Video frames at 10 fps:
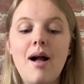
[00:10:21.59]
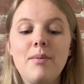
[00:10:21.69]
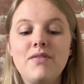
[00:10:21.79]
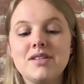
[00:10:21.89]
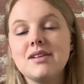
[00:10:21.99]

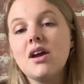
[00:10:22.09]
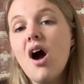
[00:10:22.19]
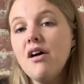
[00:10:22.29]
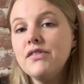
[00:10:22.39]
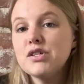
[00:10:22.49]
if it's like
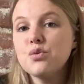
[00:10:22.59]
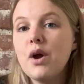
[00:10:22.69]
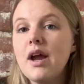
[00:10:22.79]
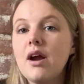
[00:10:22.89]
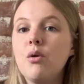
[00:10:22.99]
office
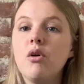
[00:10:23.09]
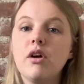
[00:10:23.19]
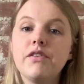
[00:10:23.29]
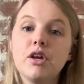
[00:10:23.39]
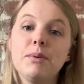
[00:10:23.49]
wear, or
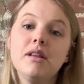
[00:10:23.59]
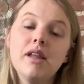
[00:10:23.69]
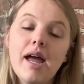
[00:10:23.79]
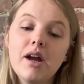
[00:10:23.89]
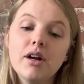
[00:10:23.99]
if it could be
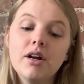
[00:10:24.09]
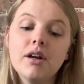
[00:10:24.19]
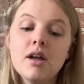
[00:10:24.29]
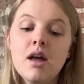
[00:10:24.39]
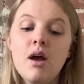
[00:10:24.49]

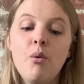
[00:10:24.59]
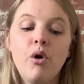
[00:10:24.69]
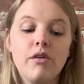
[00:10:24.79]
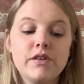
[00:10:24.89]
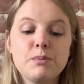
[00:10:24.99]
layered,
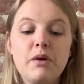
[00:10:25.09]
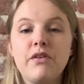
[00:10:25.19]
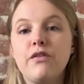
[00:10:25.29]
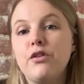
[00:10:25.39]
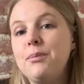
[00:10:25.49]
or if it's
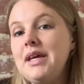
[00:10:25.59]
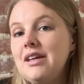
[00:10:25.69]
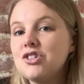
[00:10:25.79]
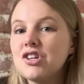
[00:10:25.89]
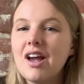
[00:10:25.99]
perfect for the
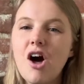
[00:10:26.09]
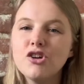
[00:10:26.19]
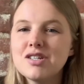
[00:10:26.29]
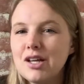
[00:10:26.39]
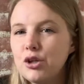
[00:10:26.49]
beach. Like I'll
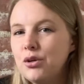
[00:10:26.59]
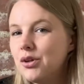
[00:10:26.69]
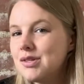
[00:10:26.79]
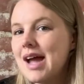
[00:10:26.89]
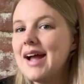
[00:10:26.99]
just include
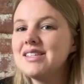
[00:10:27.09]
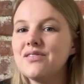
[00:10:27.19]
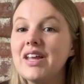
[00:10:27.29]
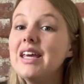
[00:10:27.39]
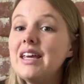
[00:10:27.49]
those kinds
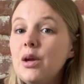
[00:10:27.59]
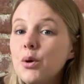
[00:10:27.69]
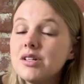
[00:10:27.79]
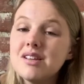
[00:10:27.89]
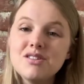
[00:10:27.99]
of like
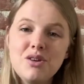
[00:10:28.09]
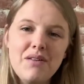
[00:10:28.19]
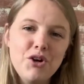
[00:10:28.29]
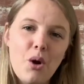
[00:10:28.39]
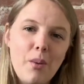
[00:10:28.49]
keywords because you
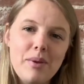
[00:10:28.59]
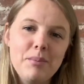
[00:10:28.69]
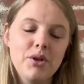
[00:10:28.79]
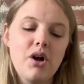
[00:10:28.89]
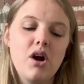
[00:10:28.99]
never know what
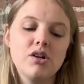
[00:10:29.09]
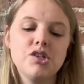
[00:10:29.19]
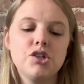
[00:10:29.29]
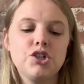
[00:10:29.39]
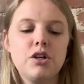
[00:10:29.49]
people are
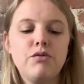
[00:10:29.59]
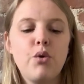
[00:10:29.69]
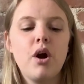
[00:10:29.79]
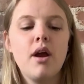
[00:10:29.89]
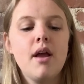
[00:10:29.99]
searching
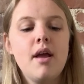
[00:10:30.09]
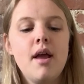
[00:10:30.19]
for.